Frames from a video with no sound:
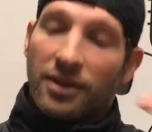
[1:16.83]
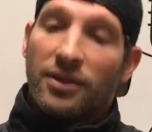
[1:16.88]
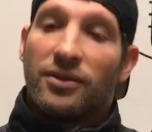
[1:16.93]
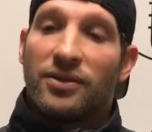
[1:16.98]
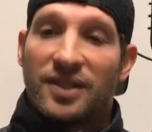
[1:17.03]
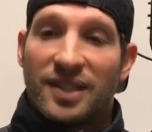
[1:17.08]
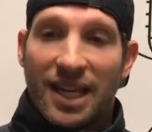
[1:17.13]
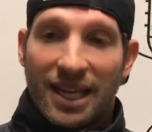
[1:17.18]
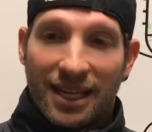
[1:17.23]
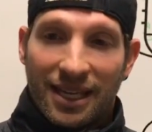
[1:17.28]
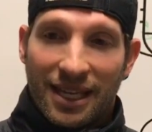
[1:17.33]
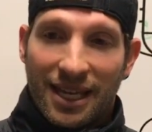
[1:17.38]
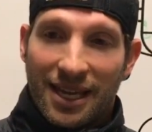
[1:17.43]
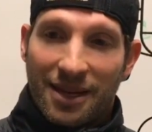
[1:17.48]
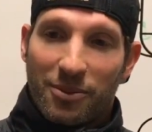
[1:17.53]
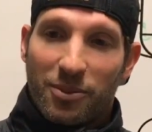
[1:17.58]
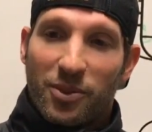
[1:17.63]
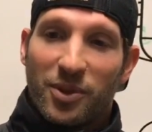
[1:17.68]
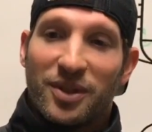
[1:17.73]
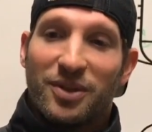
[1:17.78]
Second
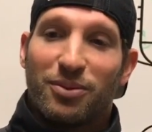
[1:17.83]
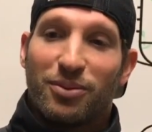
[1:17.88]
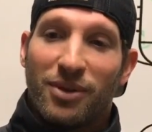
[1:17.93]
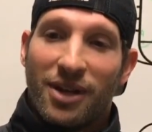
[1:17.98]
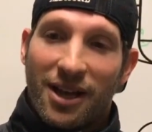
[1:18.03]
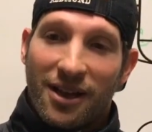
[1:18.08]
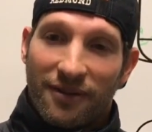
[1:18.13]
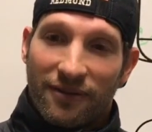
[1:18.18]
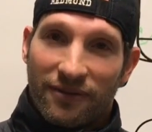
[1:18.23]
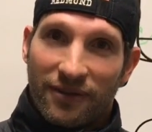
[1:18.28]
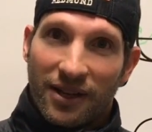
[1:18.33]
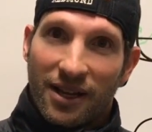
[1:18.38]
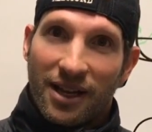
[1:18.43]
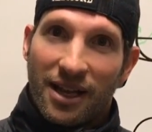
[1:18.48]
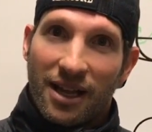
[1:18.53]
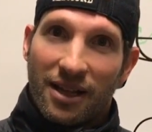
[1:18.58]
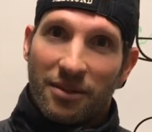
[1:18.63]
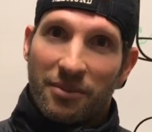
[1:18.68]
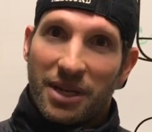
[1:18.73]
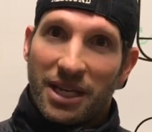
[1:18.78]
game was rough.
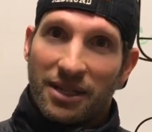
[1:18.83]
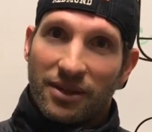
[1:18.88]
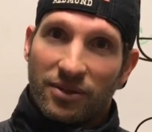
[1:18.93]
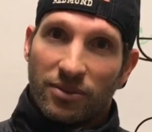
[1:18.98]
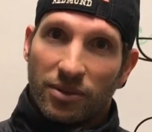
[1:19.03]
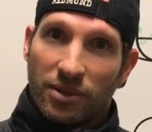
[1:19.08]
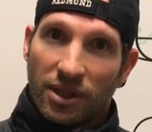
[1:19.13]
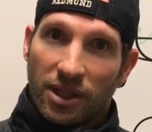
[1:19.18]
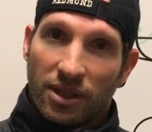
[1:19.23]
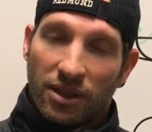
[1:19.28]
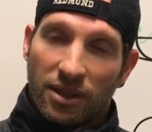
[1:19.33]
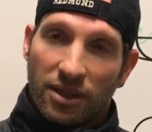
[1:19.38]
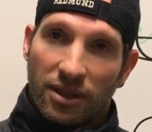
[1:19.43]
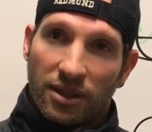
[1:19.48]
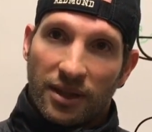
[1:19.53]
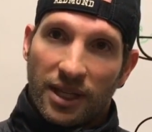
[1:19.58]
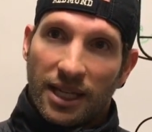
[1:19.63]
Alamany's really good.